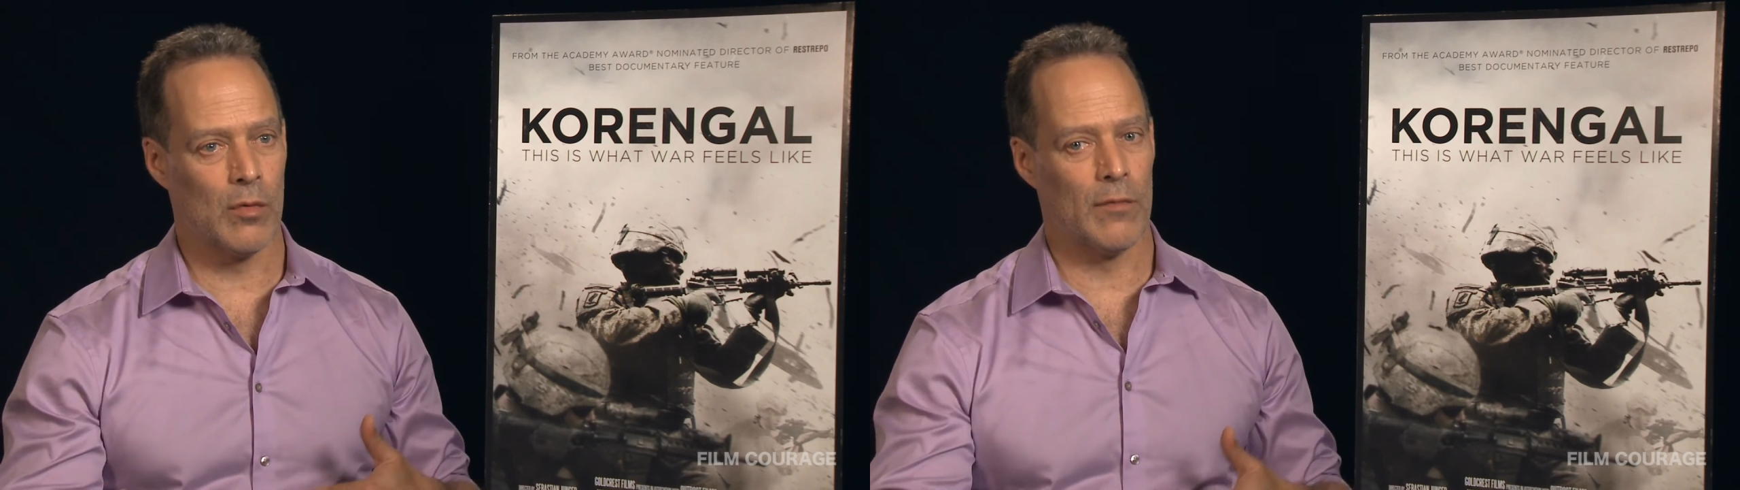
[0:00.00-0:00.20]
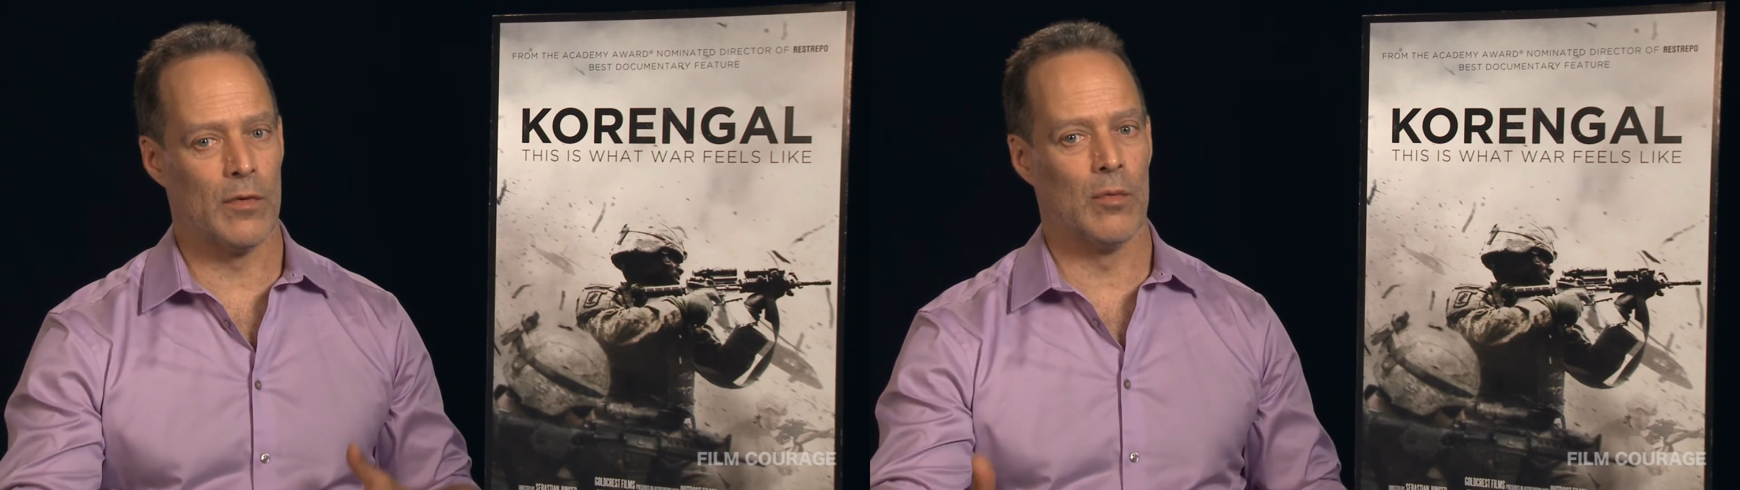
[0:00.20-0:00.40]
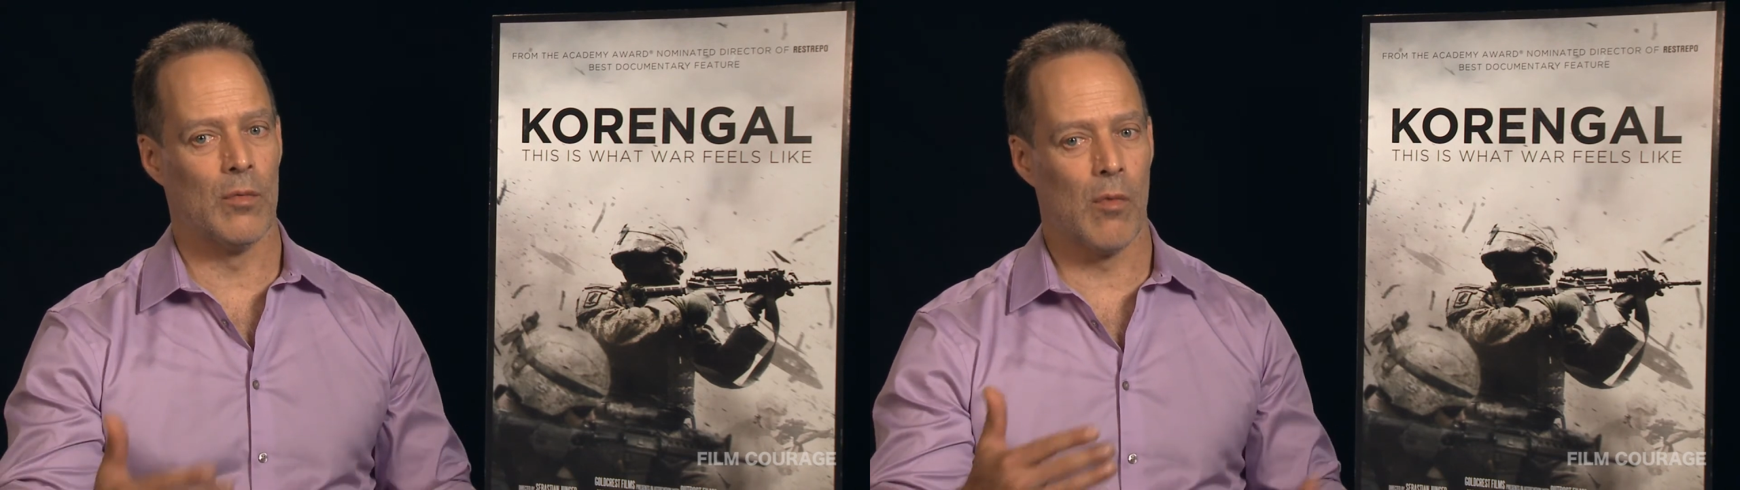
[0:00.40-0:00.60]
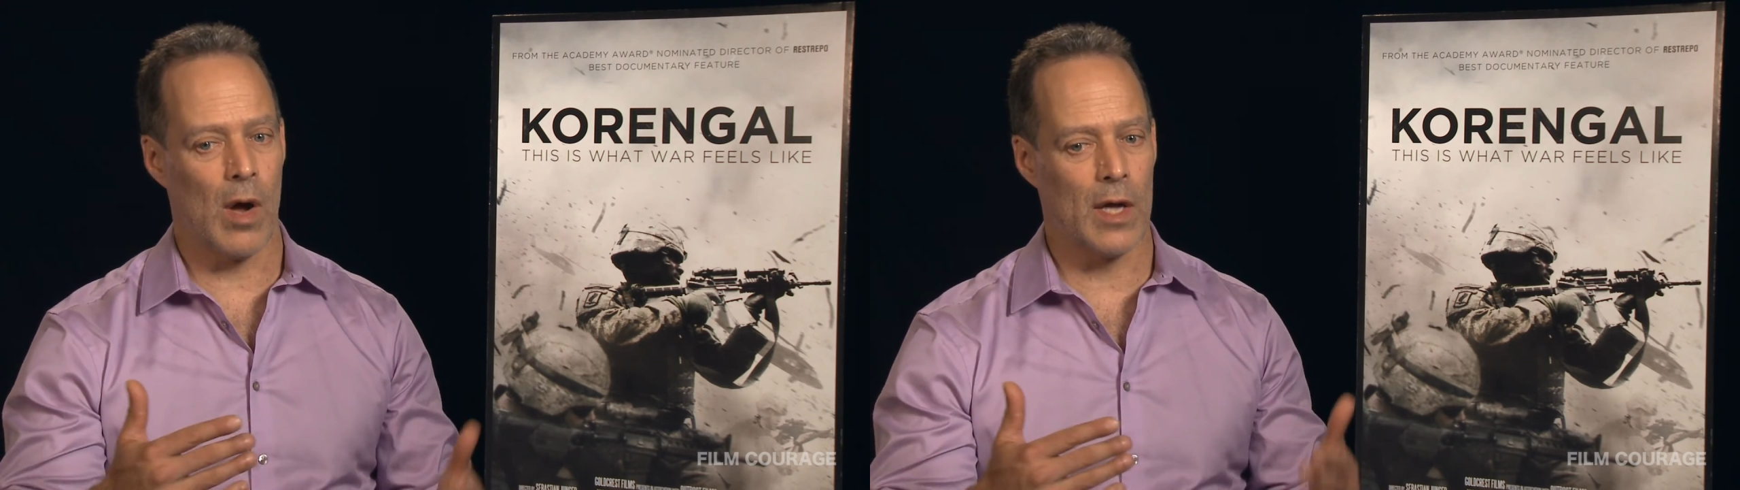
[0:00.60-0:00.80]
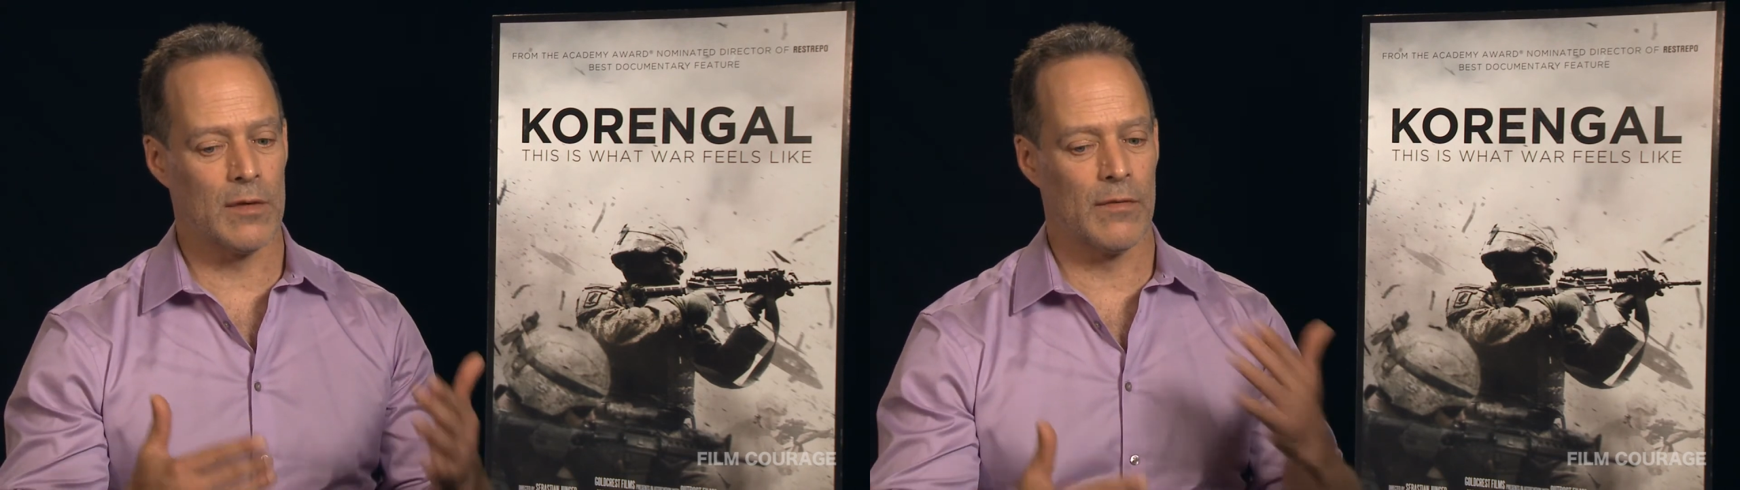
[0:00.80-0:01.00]
if you
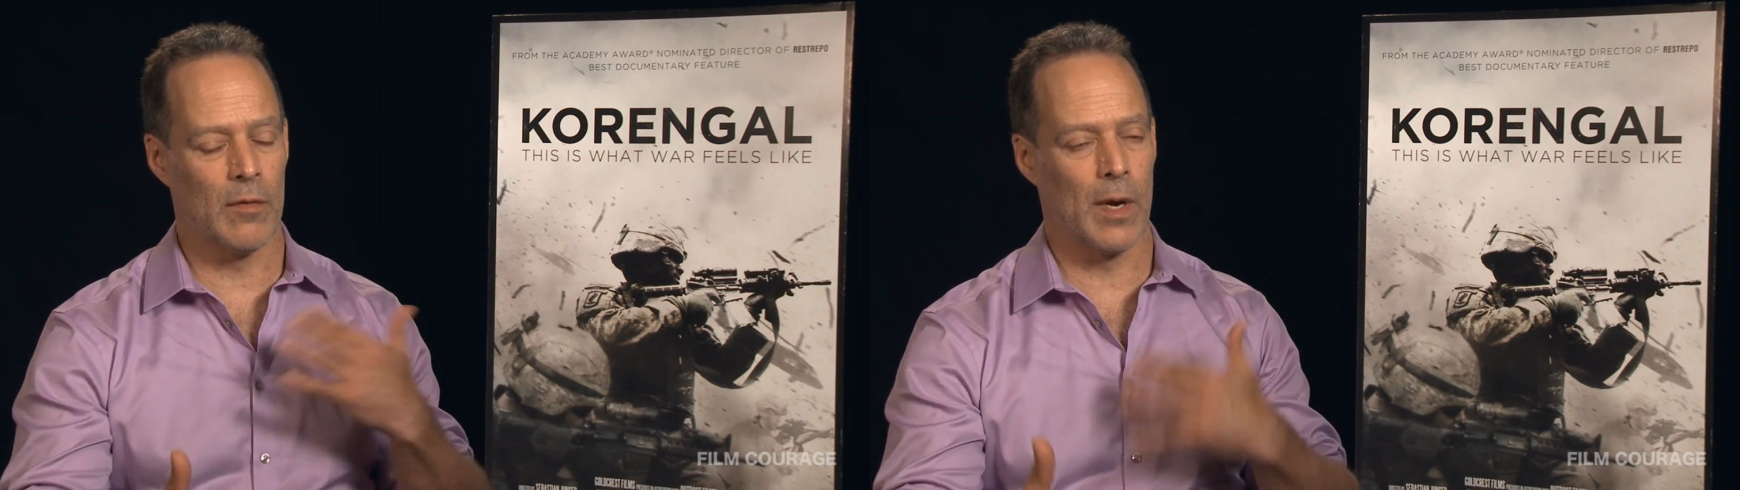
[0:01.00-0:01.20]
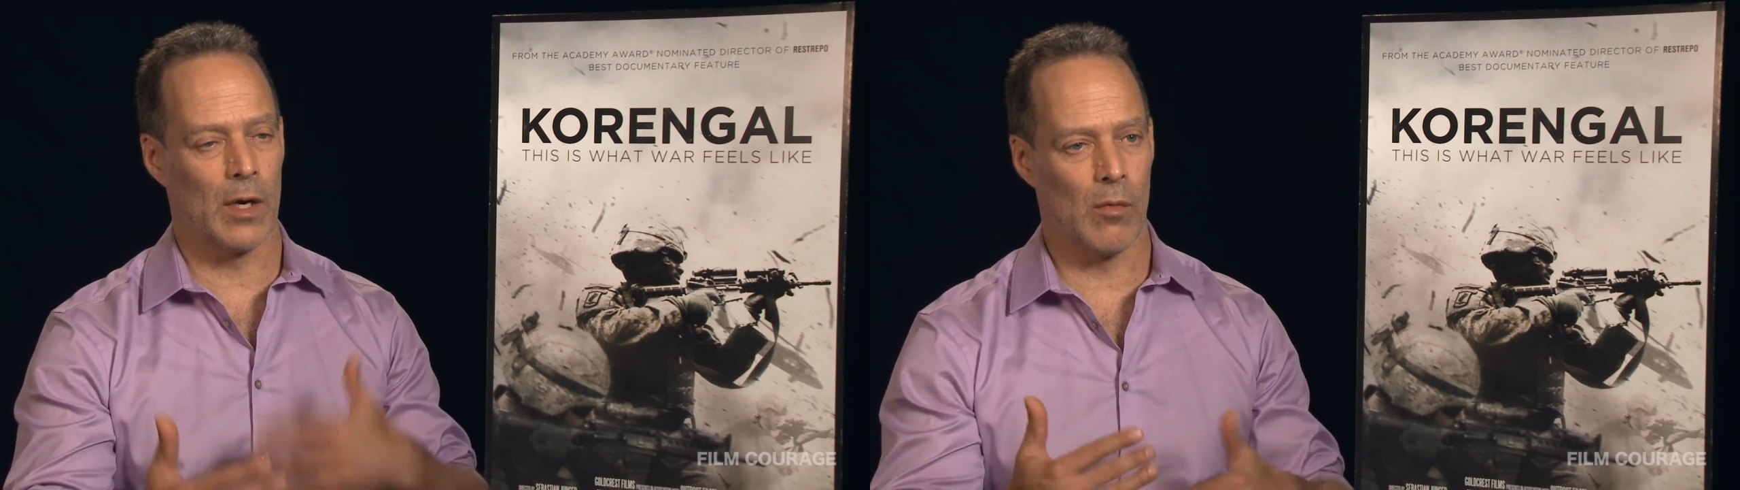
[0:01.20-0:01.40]
as a filmmaker